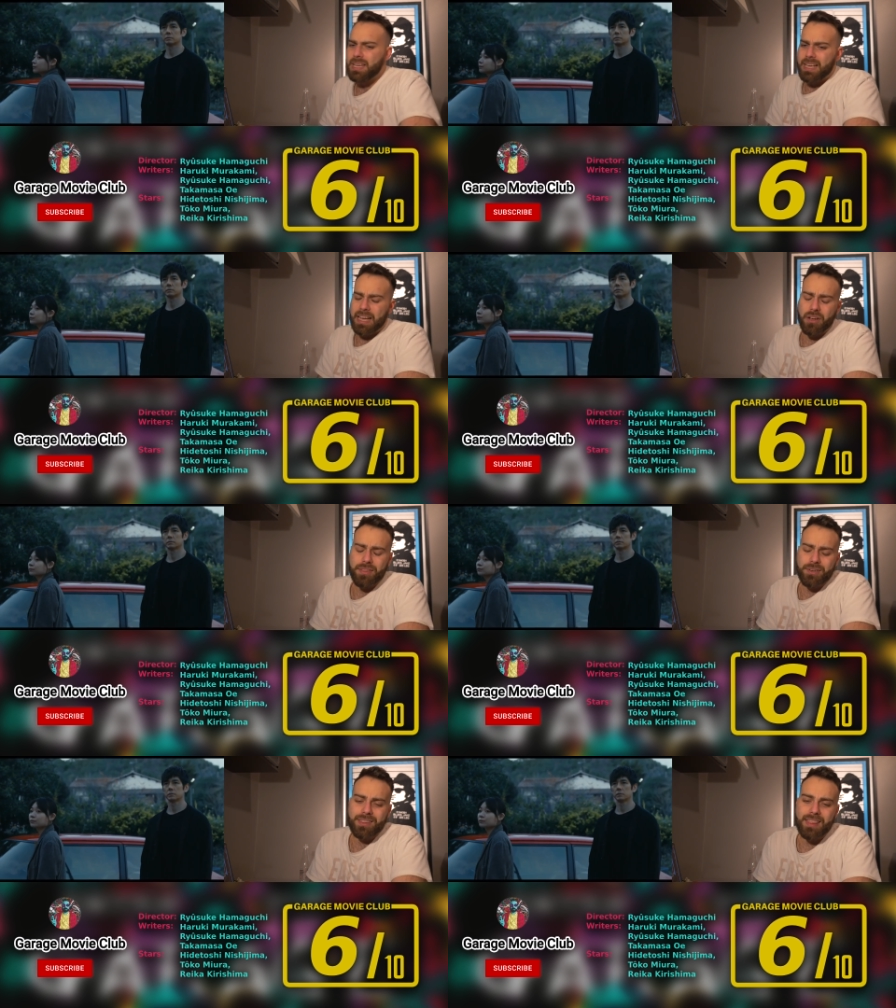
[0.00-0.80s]
And
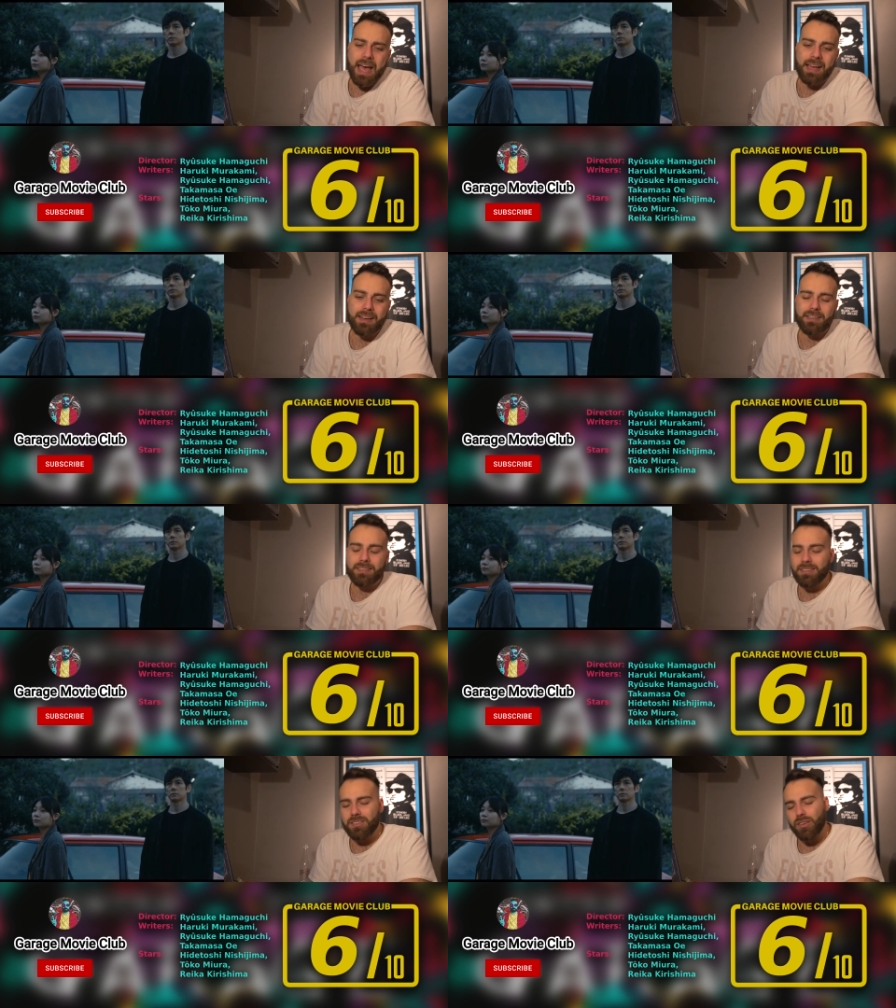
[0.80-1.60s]
other than that,
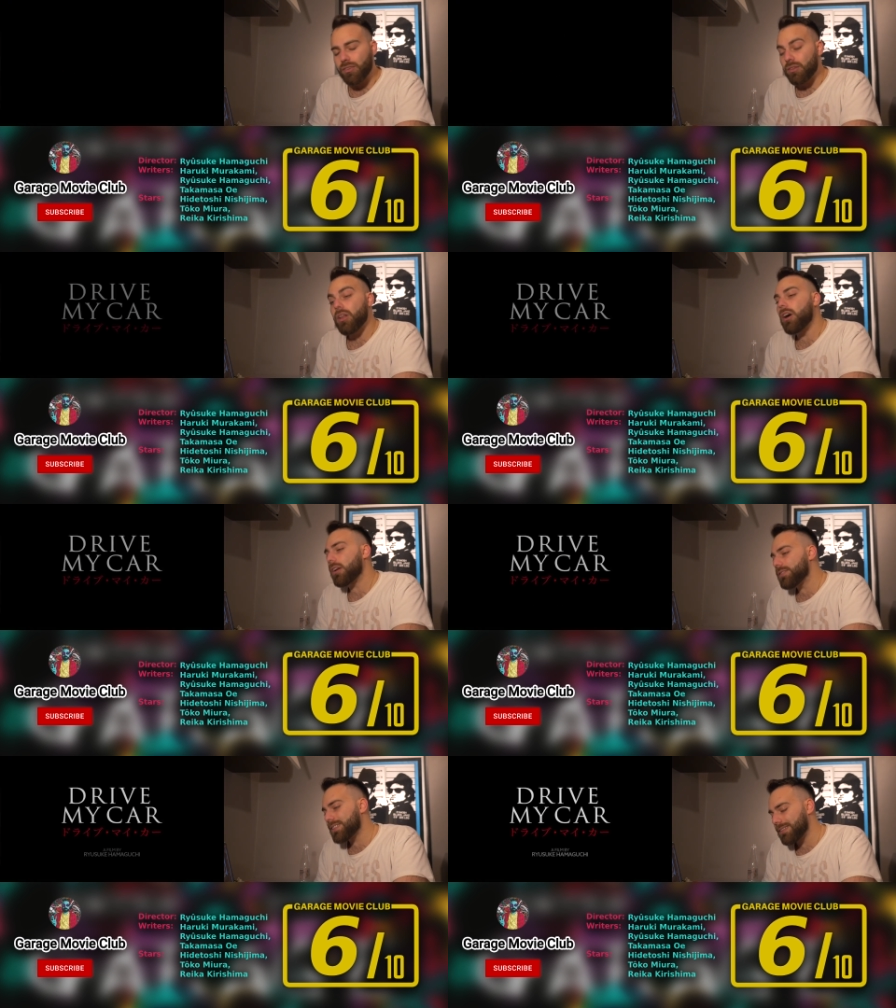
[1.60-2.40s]
just a lot
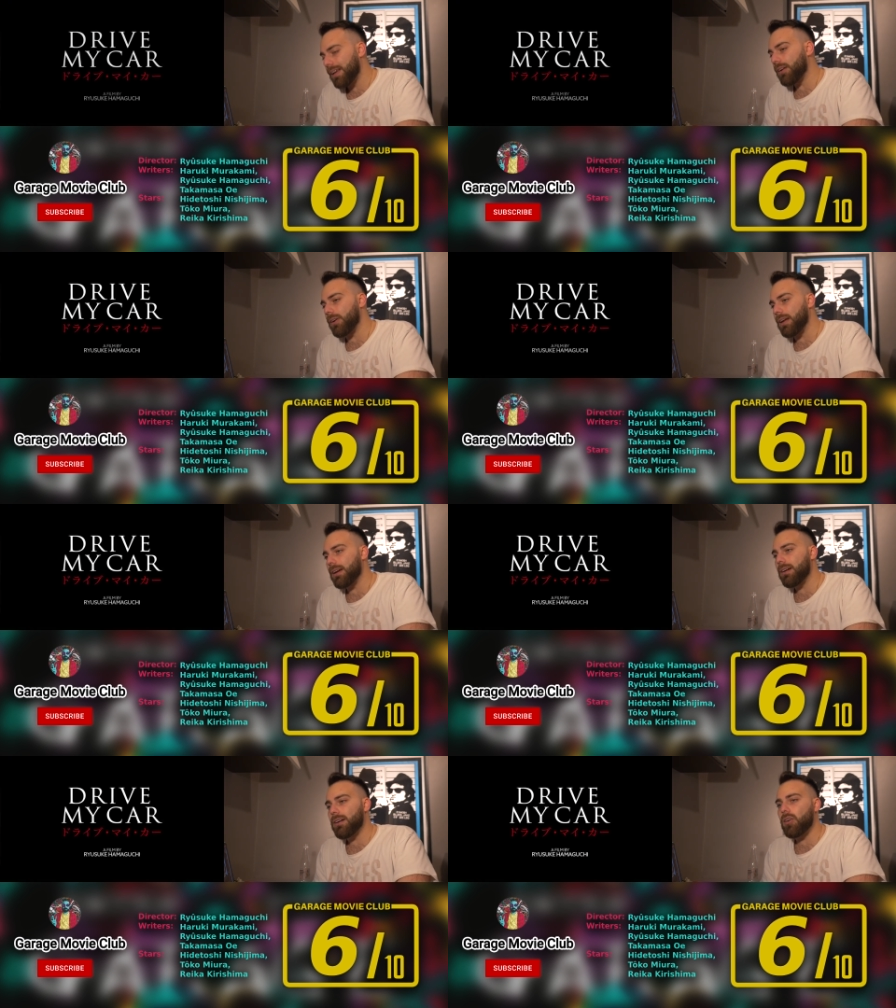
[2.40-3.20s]
of
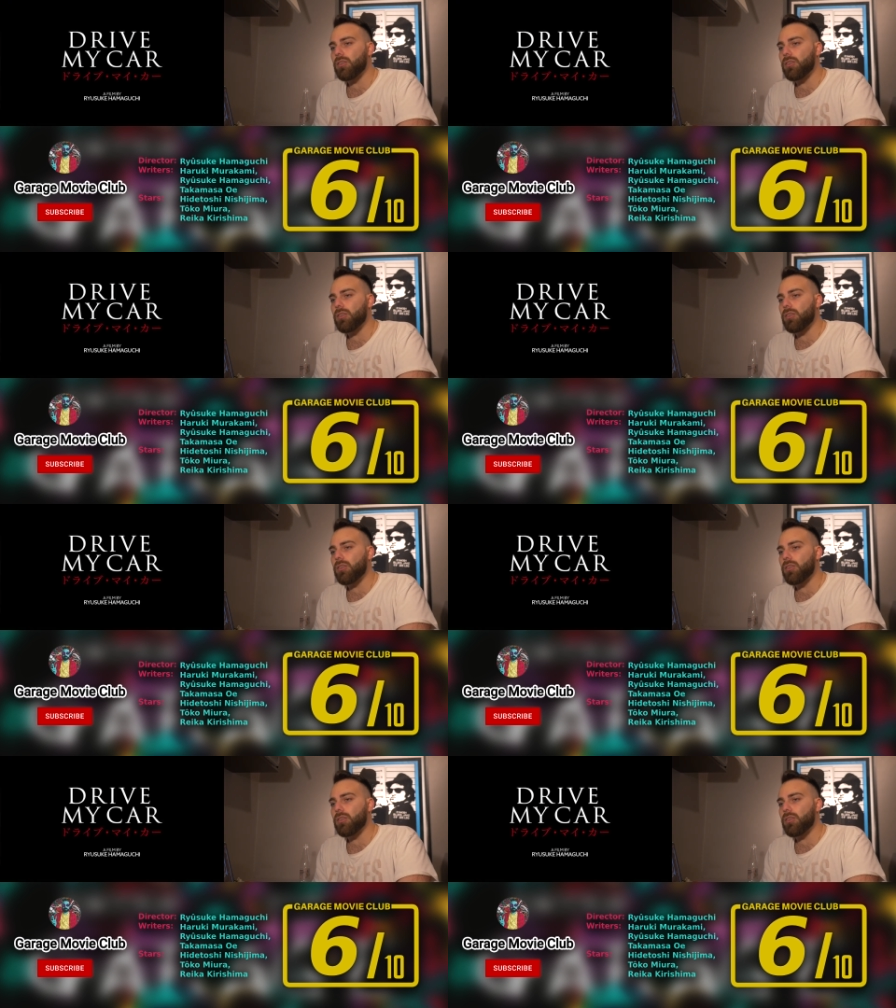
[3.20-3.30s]
staring, a